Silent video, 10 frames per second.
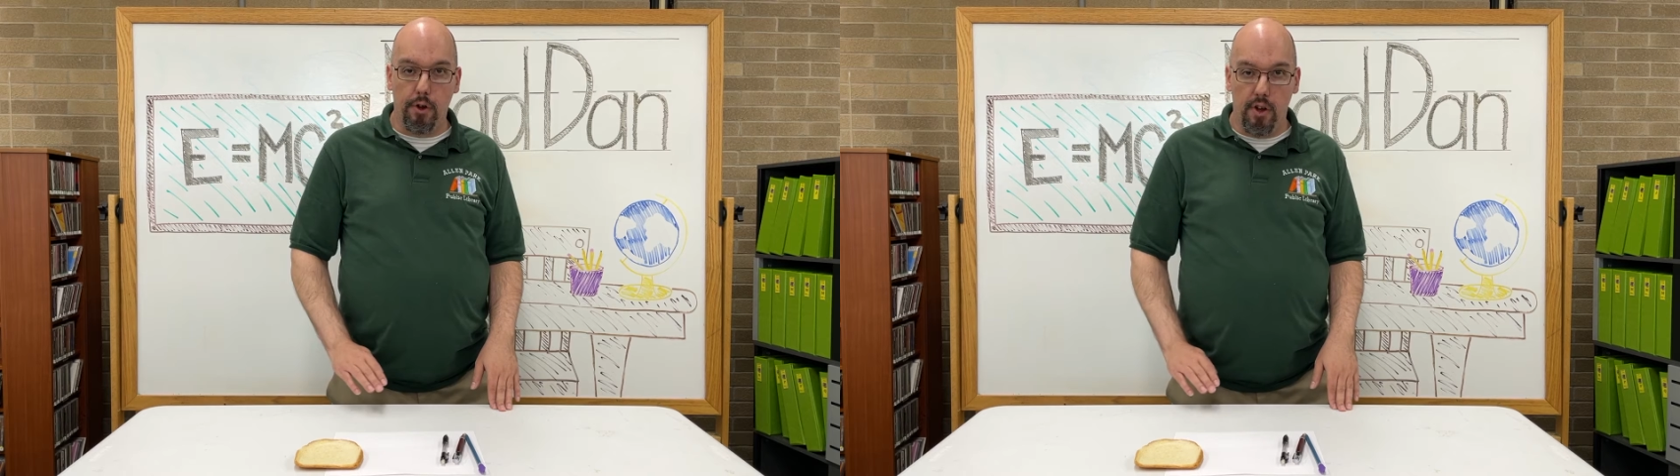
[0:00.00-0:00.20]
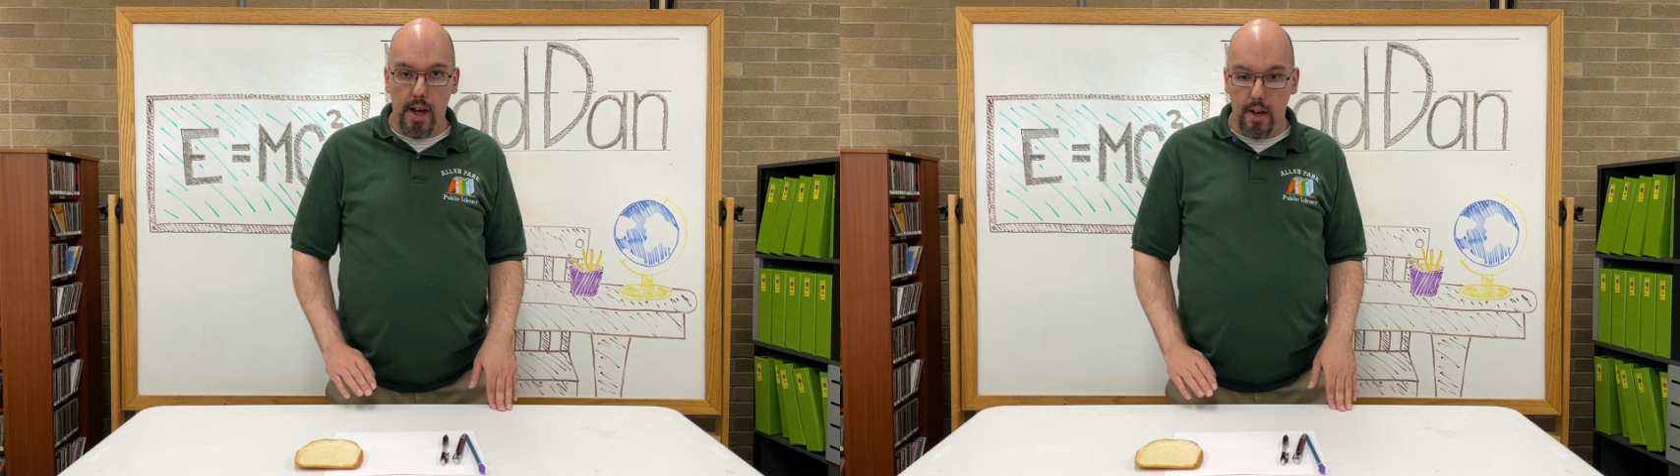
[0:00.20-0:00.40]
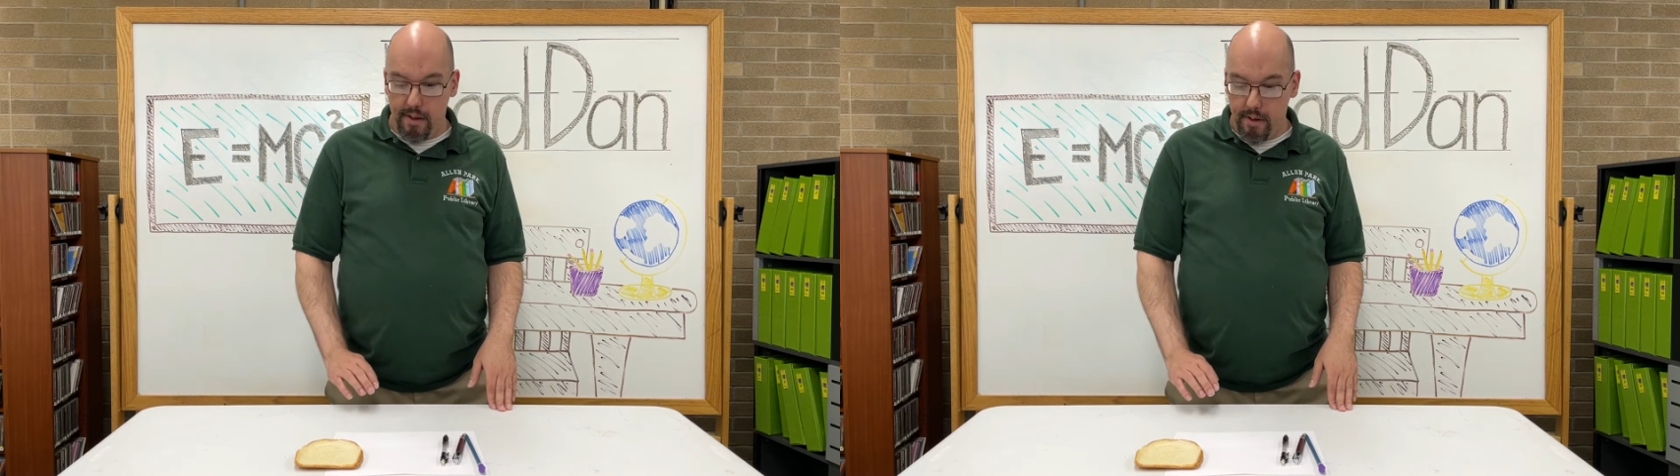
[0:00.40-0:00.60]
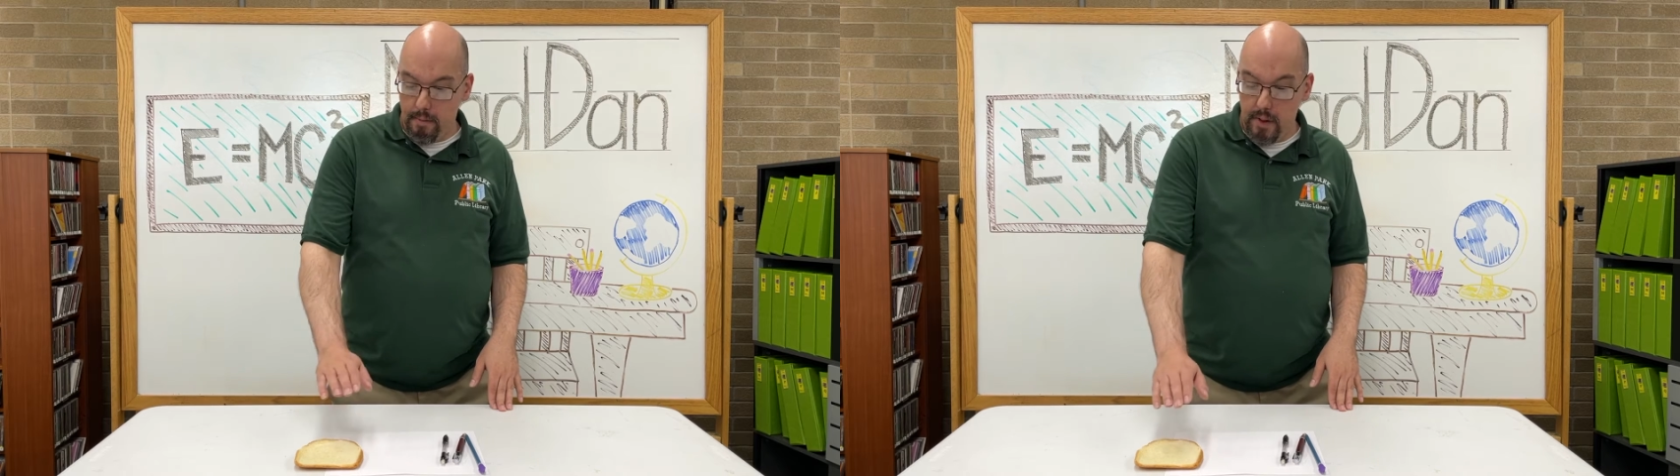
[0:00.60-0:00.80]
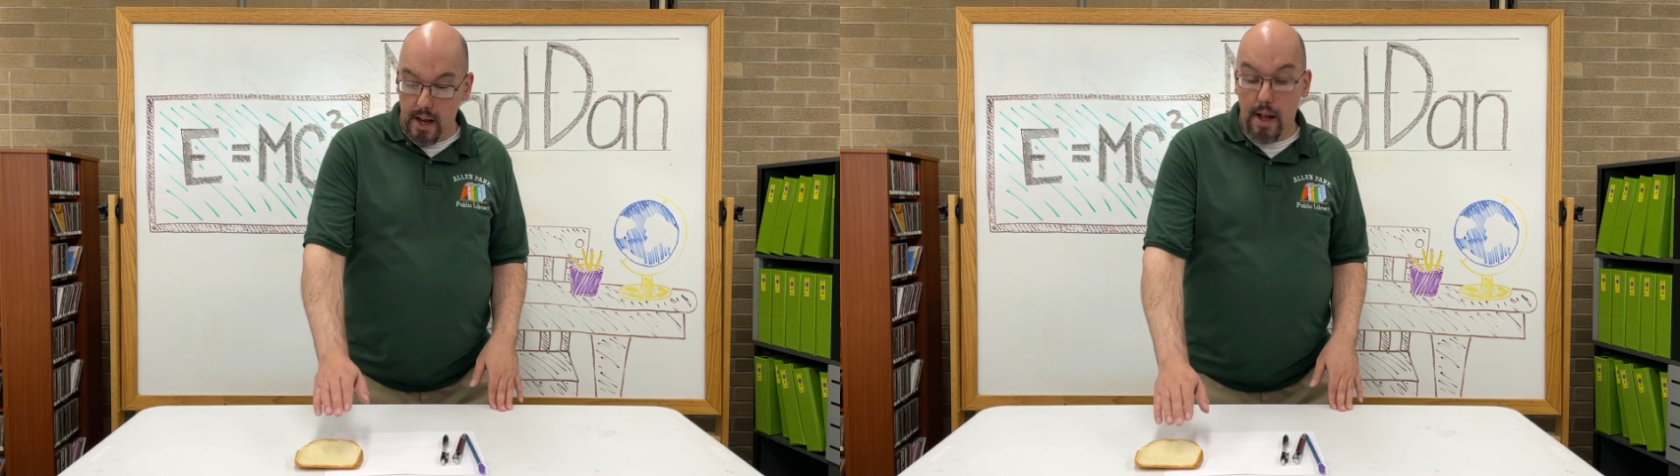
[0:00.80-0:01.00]
lines?
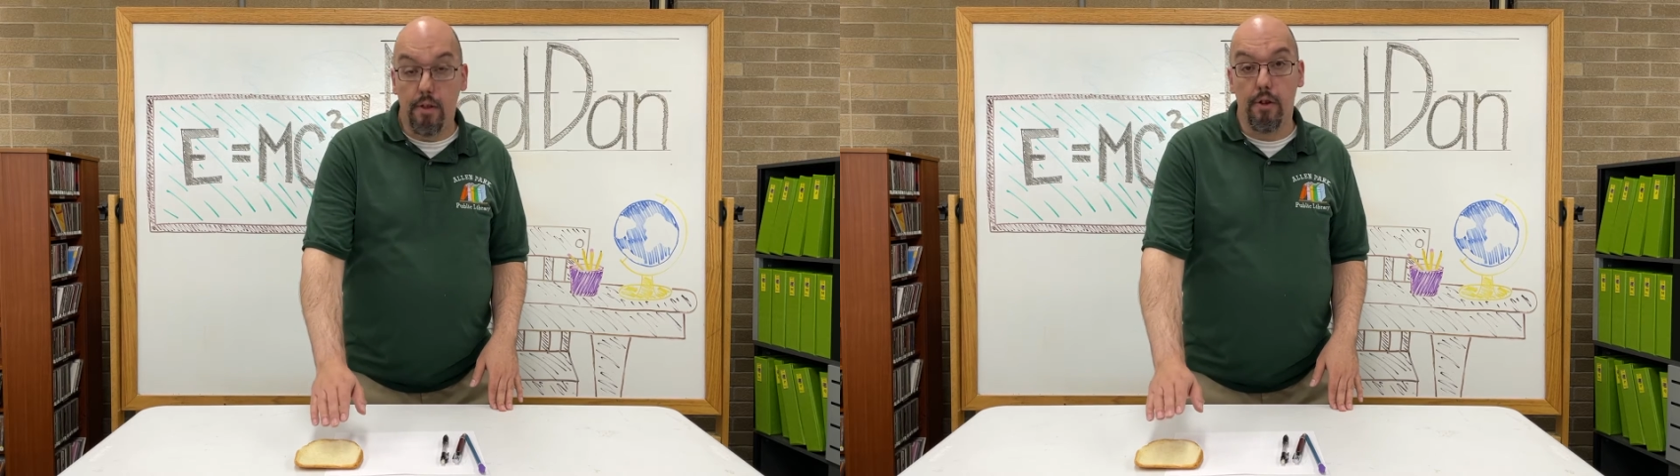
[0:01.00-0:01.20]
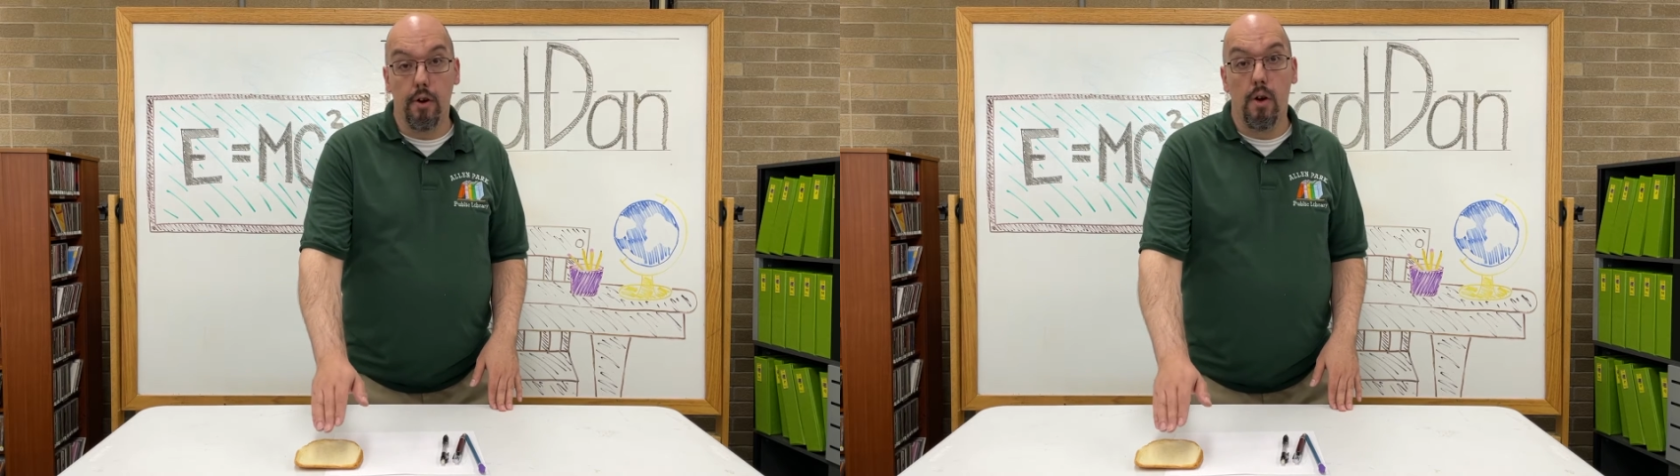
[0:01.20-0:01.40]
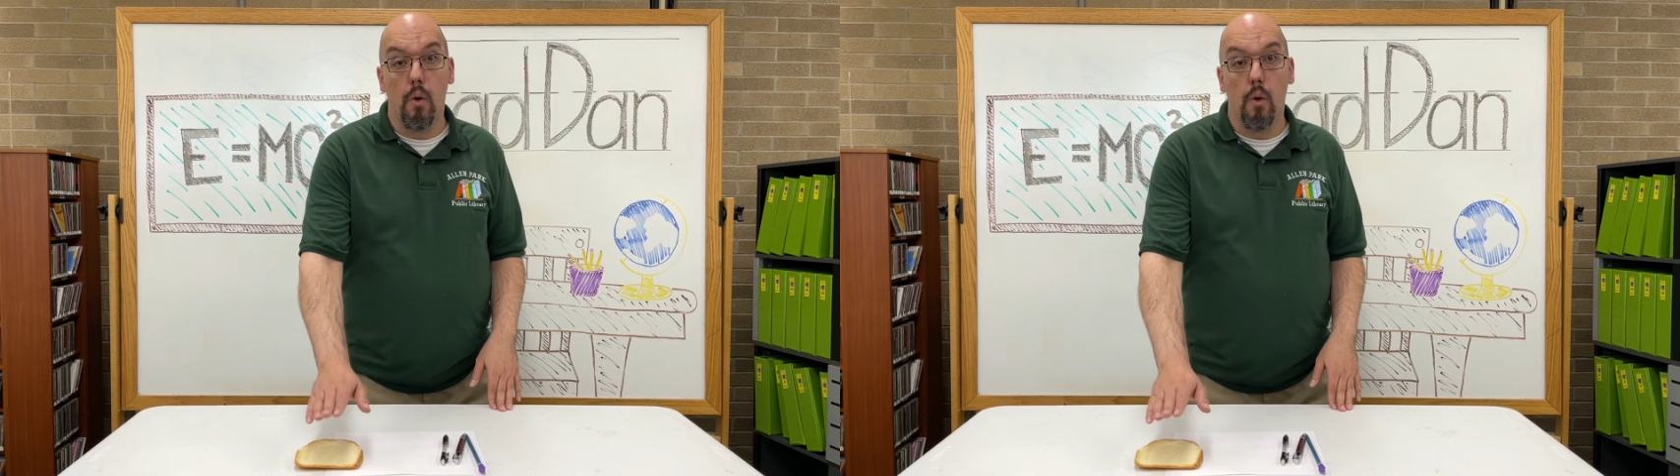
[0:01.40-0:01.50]
The answer